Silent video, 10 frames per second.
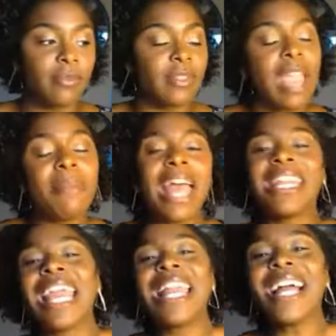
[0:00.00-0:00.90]
They not
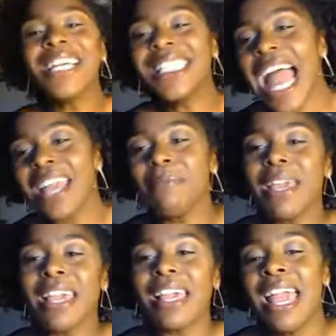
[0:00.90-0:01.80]
gonna like
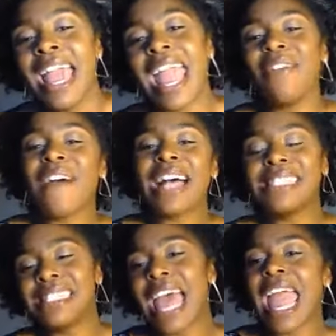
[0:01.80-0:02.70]
me if I
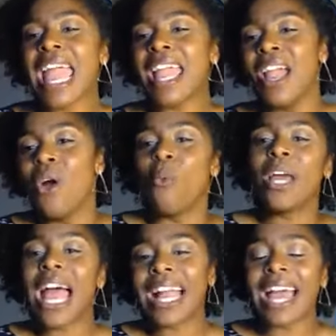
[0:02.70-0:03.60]
say
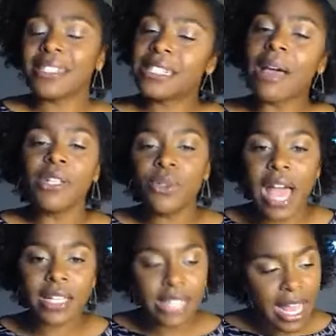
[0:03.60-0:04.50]
what I got. Say what you
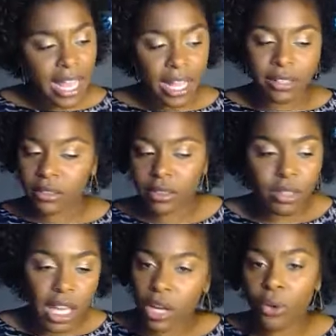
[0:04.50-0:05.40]
gotta say then.
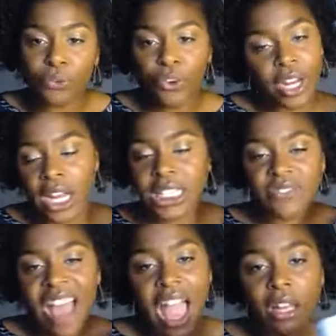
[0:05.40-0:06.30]
Get a new friend. It's
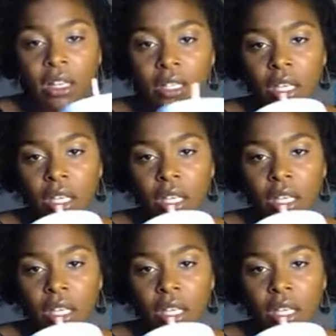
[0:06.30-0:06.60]
fine.